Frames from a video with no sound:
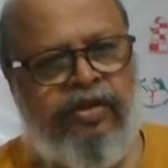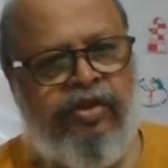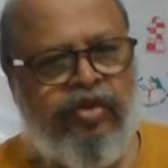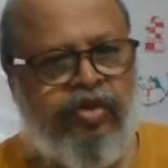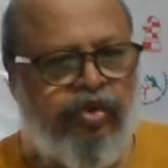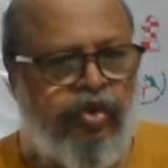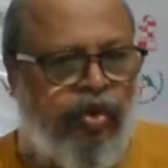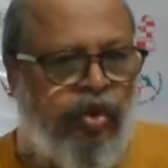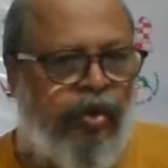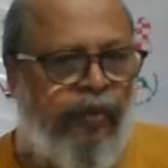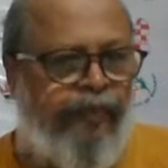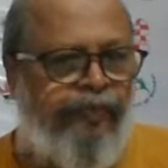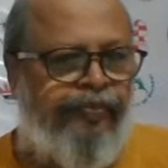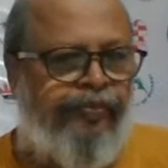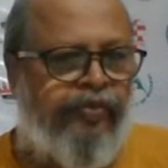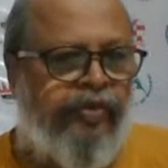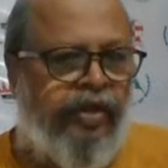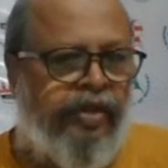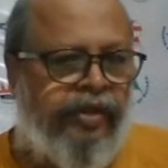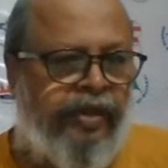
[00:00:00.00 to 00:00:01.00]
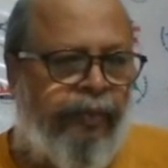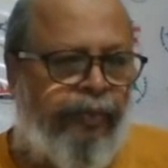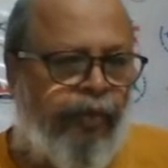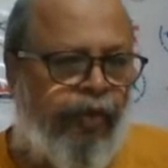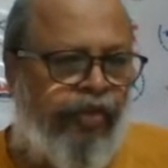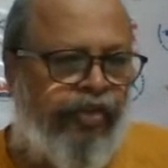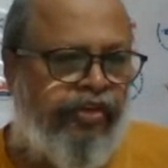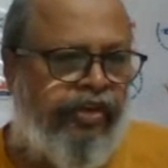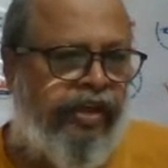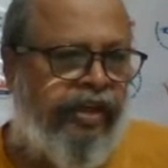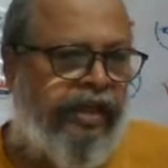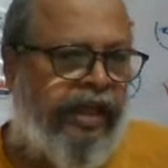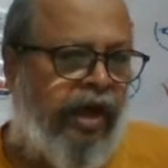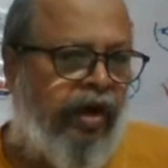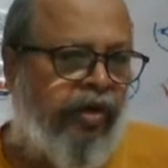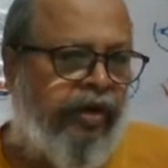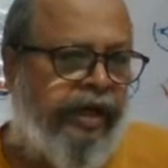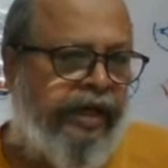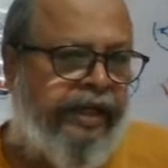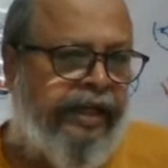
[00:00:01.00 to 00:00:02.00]
So the position
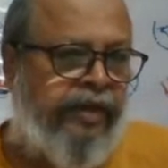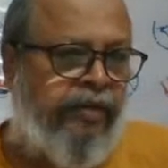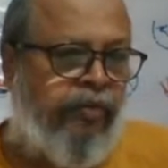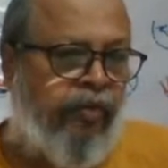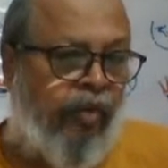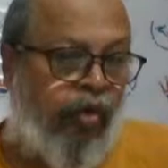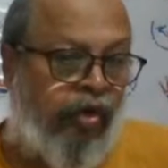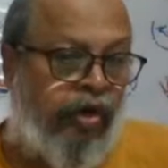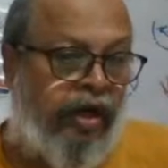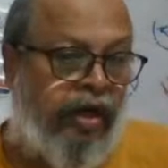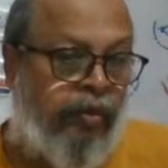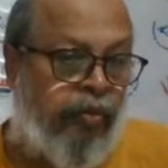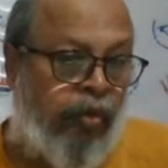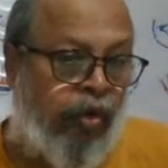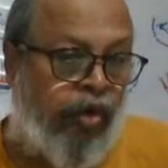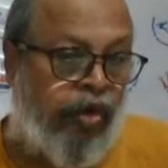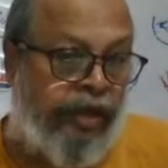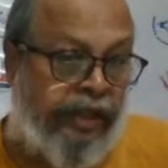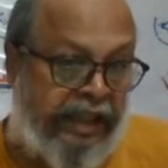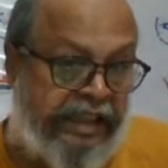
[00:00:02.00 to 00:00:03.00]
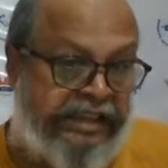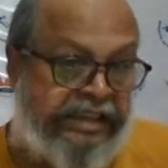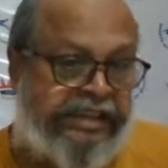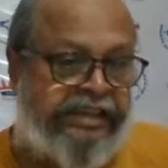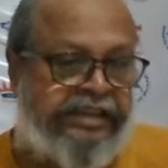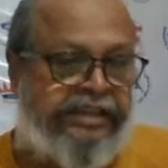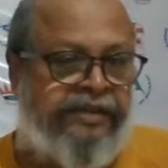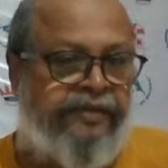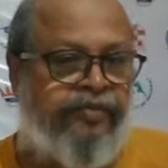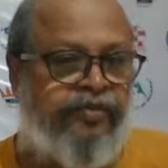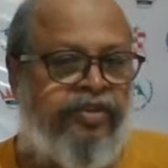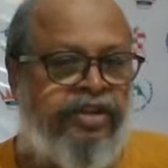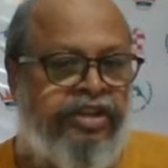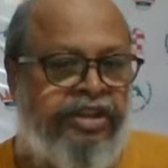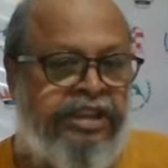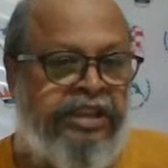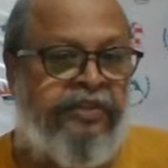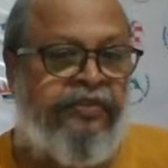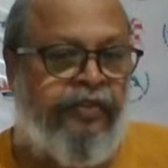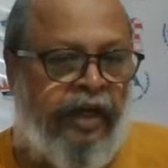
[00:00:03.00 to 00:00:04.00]
now getting more and more tense.
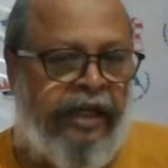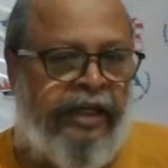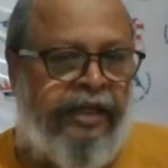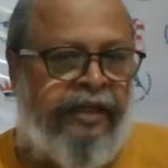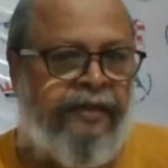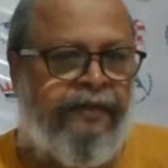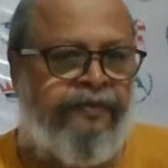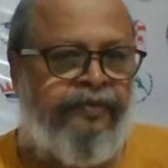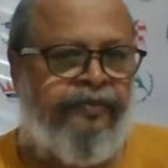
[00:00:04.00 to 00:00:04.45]
G5.